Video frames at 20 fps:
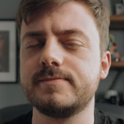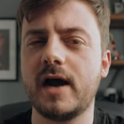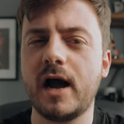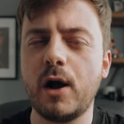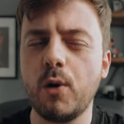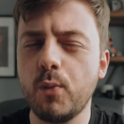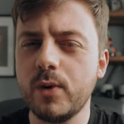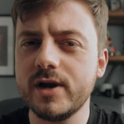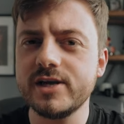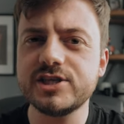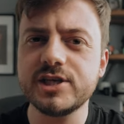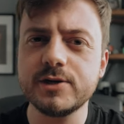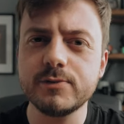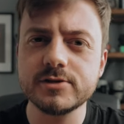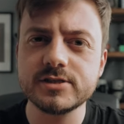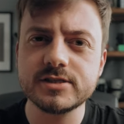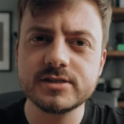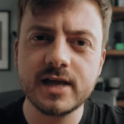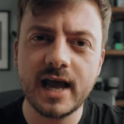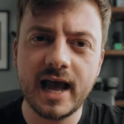I wish it
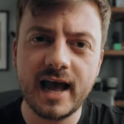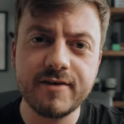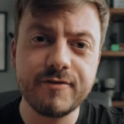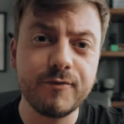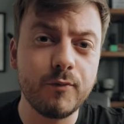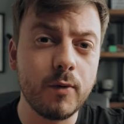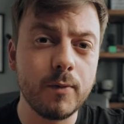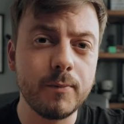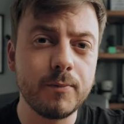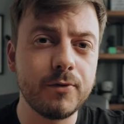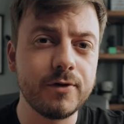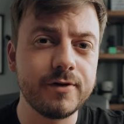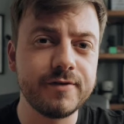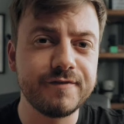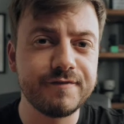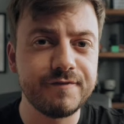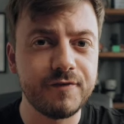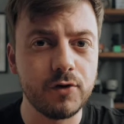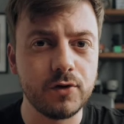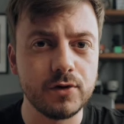was
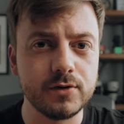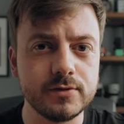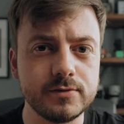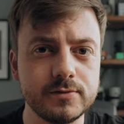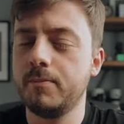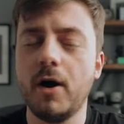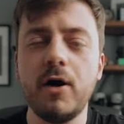f1.4,